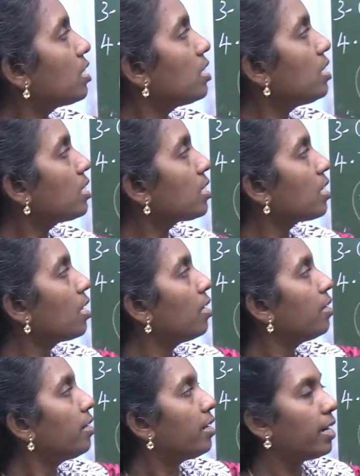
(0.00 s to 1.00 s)
is
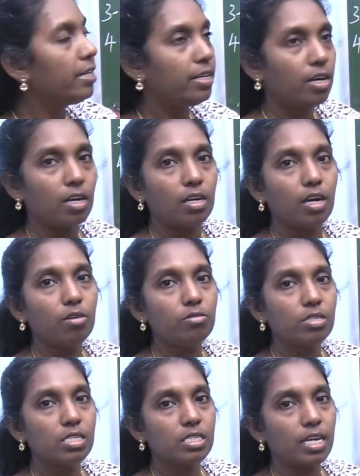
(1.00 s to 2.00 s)
tetrad. Now,
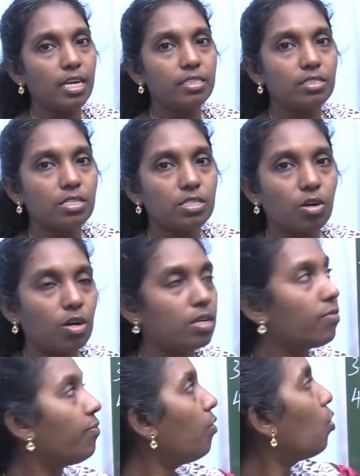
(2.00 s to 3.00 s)
this stage is
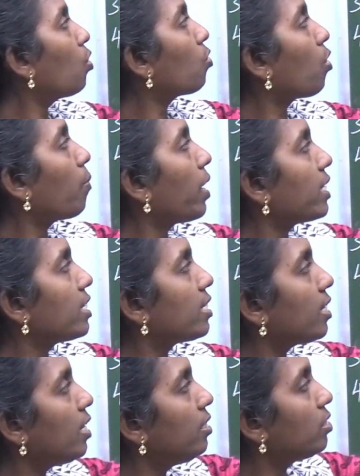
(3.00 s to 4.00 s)
called 4 chromatids.
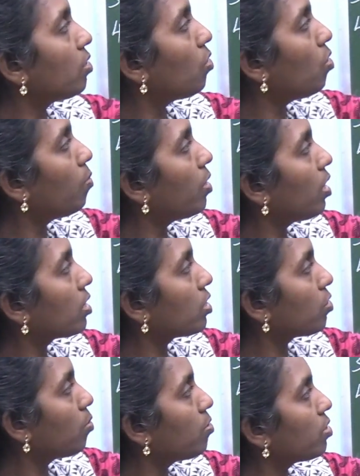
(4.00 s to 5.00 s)
Each homologous
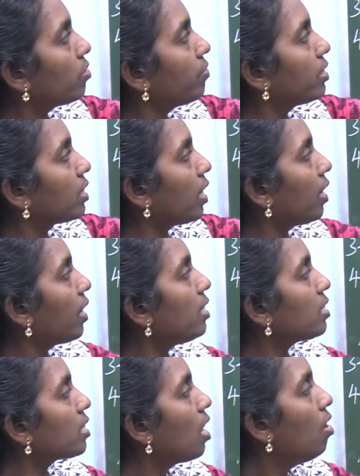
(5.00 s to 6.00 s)
chromosome which
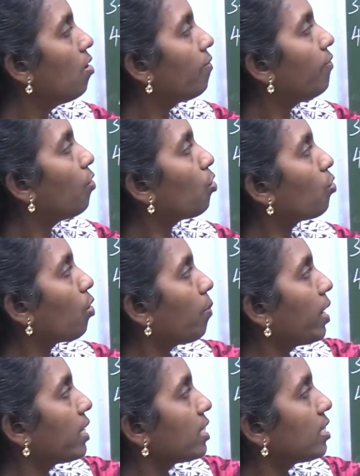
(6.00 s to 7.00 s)
contains 4
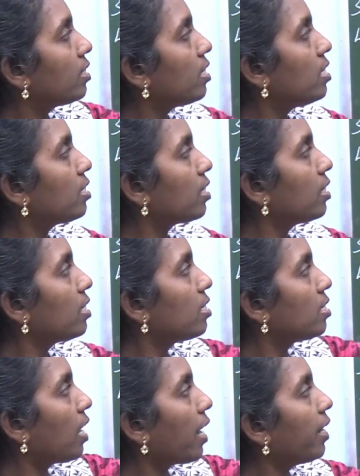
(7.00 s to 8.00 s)
chromatids. These are
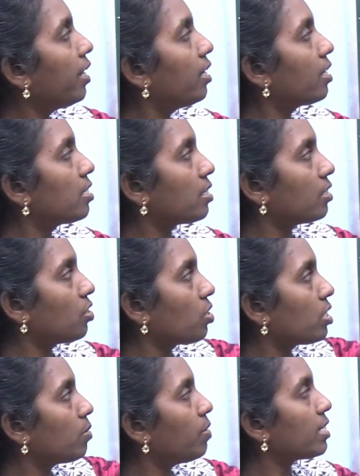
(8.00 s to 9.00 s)
the identical structure or
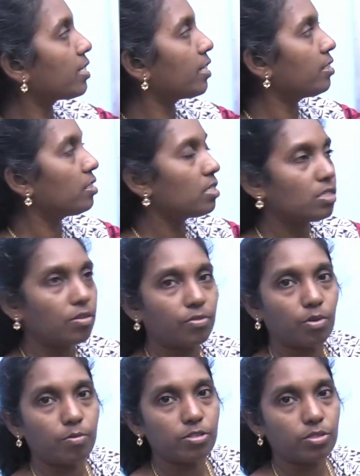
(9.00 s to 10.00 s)
similar structures of
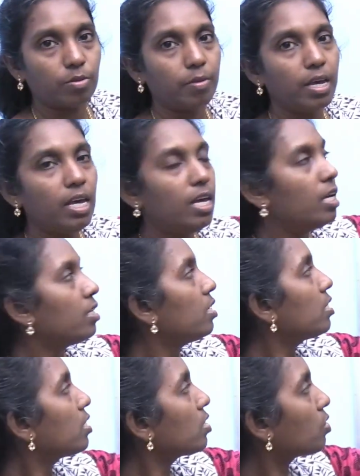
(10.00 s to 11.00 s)
chromosome.
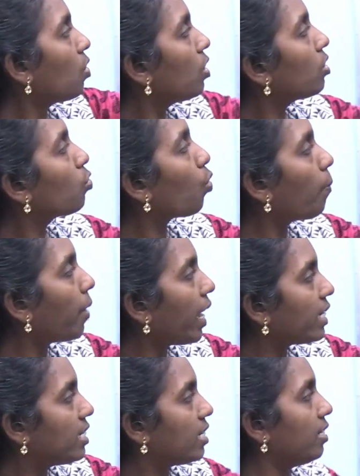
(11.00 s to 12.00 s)
This is called
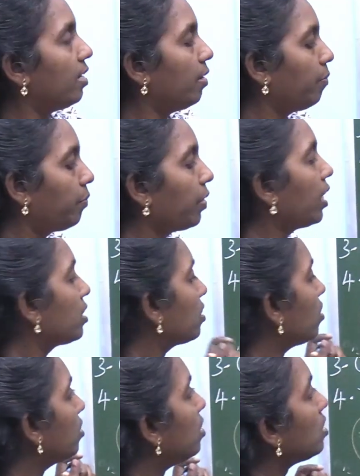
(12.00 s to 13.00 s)
chromatid.
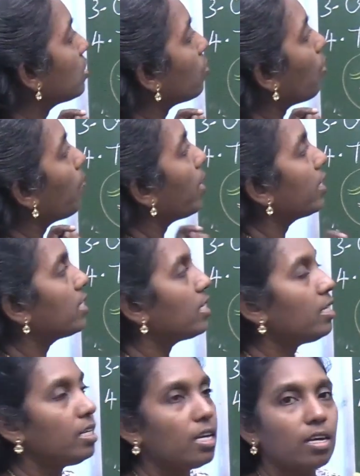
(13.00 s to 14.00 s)
So, this
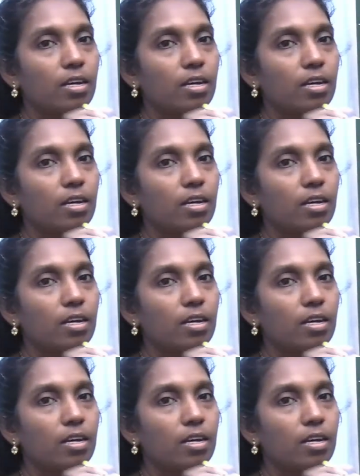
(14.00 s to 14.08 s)
chromatid